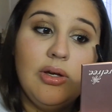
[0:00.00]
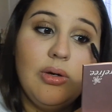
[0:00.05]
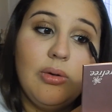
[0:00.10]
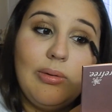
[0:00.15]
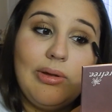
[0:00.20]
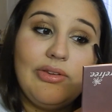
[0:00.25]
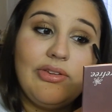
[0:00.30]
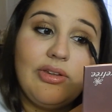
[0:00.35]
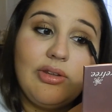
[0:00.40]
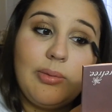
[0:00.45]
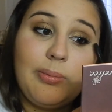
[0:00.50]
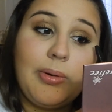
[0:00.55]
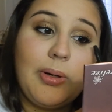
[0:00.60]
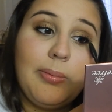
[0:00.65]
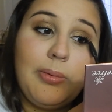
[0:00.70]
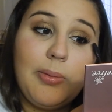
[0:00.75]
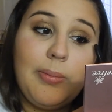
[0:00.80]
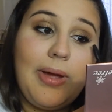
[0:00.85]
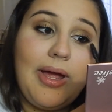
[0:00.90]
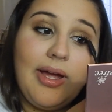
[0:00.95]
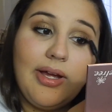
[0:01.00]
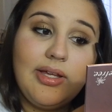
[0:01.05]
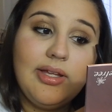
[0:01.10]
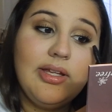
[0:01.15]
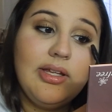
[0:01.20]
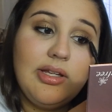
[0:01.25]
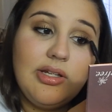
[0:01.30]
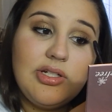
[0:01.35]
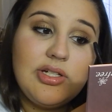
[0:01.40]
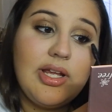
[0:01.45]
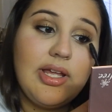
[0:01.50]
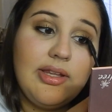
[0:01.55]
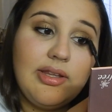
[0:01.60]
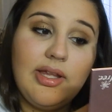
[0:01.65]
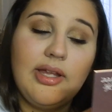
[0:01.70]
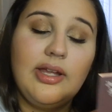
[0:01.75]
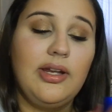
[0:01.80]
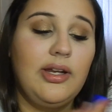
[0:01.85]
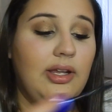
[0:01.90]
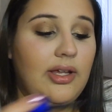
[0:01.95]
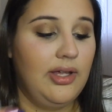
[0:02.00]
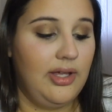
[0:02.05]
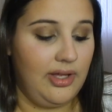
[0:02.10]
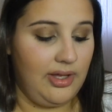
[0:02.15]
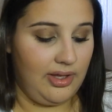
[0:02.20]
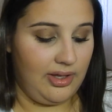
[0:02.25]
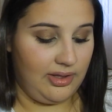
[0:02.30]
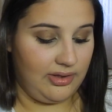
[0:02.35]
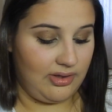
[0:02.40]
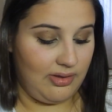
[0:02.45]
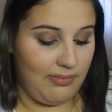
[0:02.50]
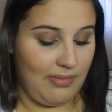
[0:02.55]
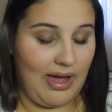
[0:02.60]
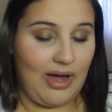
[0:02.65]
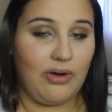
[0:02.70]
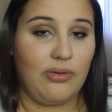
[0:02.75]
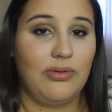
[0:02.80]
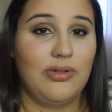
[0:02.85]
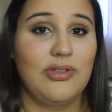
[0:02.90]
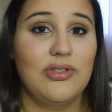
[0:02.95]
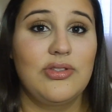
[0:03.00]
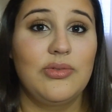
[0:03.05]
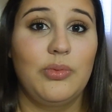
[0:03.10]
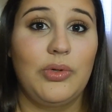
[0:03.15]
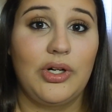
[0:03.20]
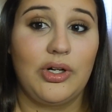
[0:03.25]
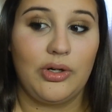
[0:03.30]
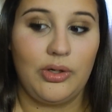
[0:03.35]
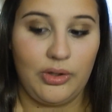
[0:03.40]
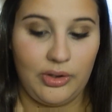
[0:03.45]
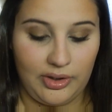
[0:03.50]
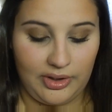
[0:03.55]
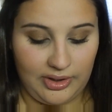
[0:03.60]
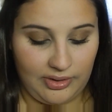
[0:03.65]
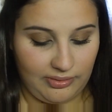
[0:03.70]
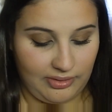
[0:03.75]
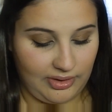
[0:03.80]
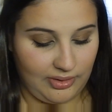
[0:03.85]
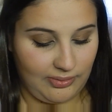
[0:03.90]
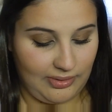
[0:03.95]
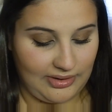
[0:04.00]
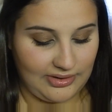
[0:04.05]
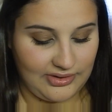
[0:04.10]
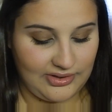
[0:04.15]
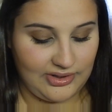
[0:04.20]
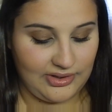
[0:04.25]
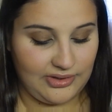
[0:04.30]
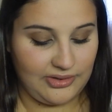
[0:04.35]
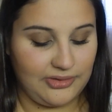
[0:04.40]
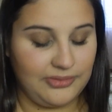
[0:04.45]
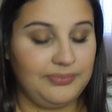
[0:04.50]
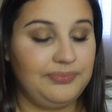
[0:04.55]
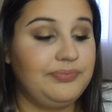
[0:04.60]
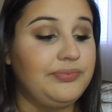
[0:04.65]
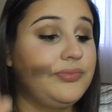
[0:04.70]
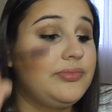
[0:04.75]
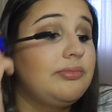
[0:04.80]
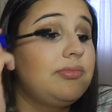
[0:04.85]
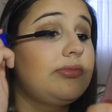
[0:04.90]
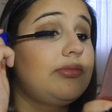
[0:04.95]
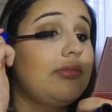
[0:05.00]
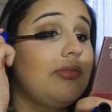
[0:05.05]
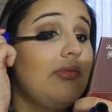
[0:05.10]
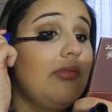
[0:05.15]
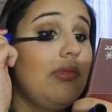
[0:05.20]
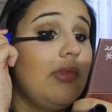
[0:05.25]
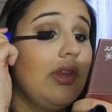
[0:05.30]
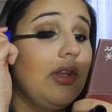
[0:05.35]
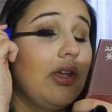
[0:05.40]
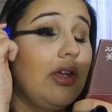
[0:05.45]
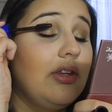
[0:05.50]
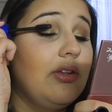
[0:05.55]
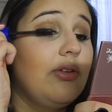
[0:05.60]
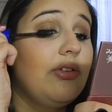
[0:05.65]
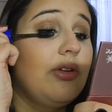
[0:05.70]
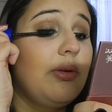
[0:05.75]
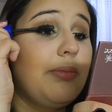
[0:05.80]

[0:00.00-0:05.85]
ones in the purple package, and then the MAC ones work really, really well too. And those are